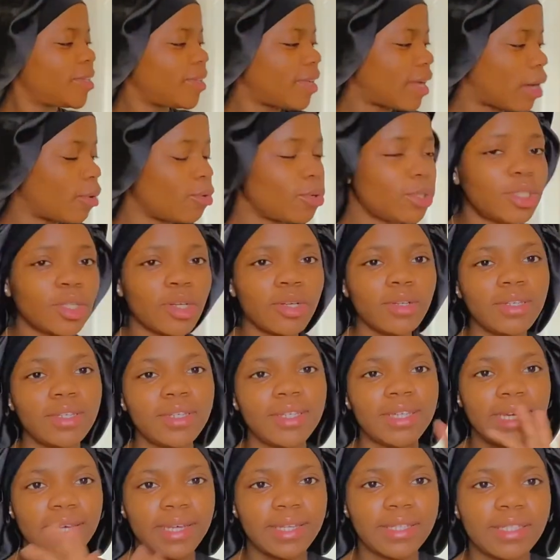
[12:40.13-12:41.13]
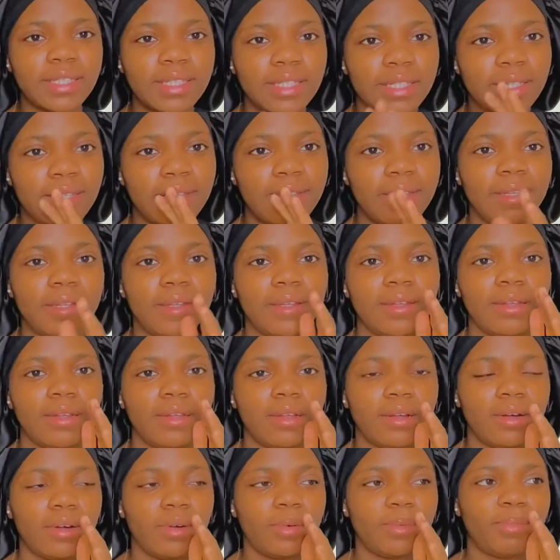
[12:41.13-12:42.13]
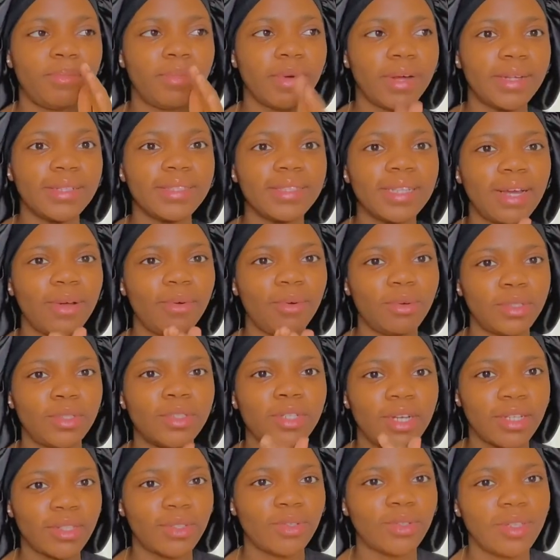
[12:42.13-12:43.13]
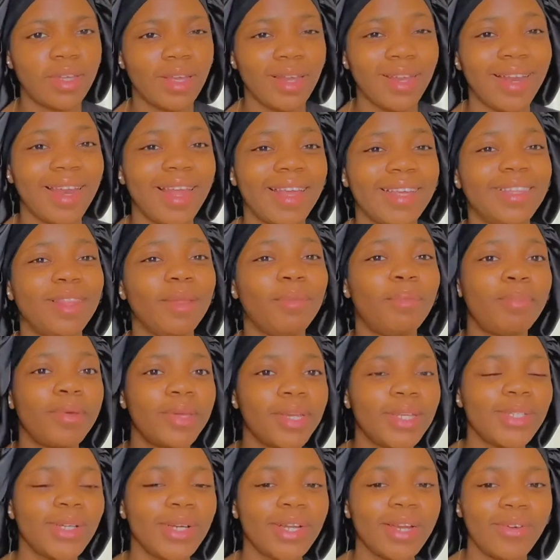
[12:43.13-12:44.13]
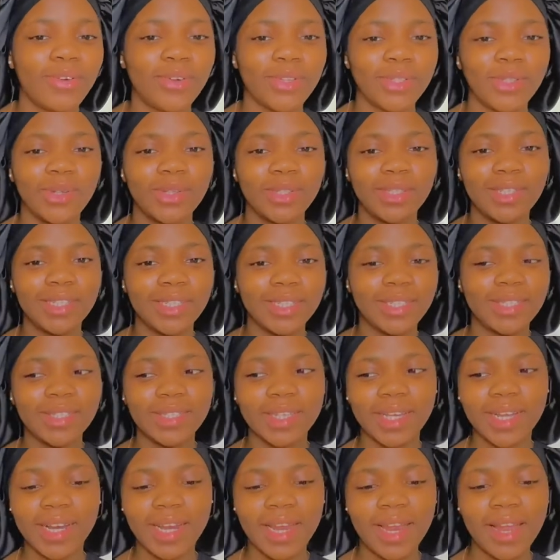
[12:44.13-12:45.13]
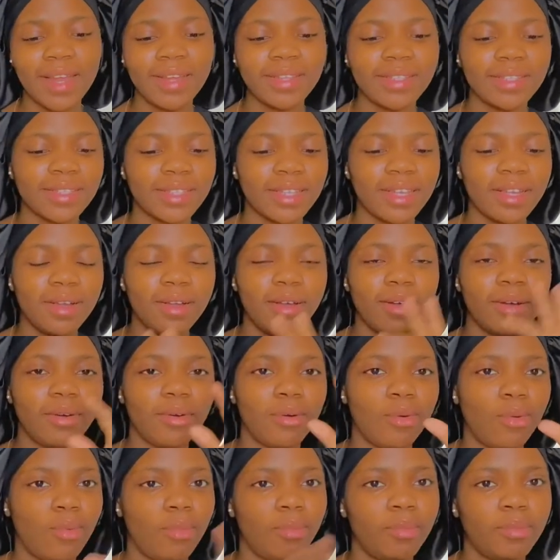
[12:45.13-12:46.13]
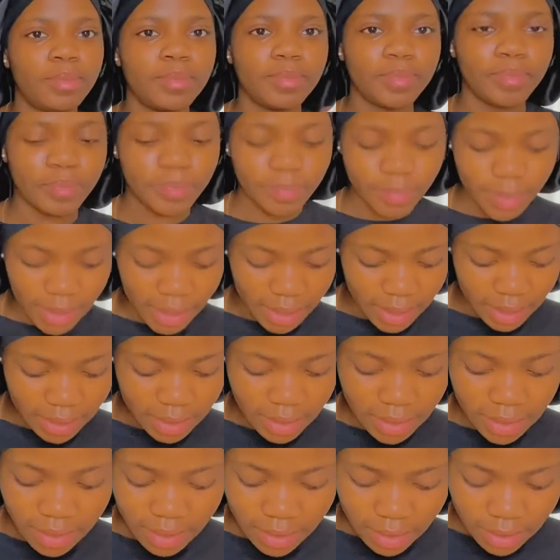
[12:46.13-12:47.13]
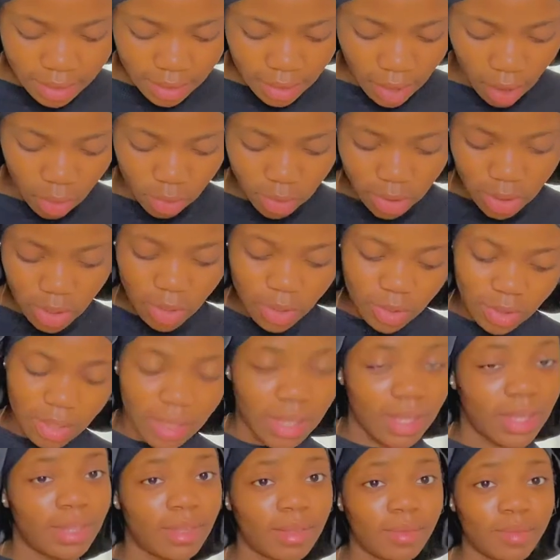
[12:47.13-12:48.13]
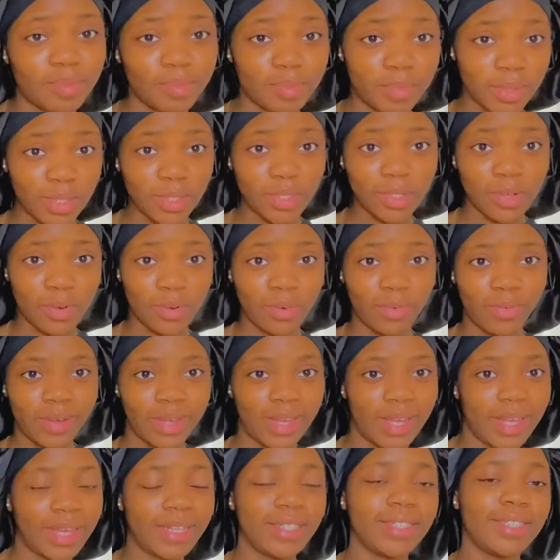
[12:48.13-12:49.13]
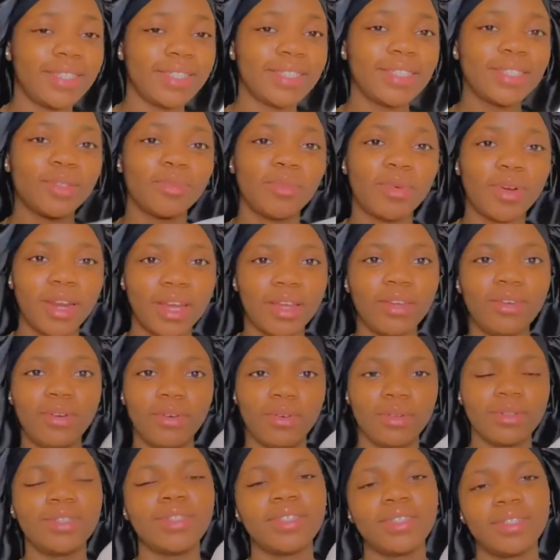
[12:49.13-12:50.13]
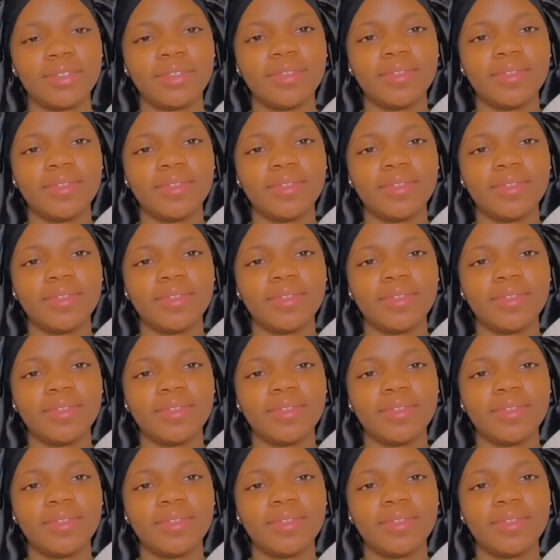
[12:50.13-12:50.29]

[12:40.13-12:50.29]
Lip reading: I will show you guys the pant that I was trying to get, like the picture that was on the seller's page. I'm showing the picture over here, and this is what I got.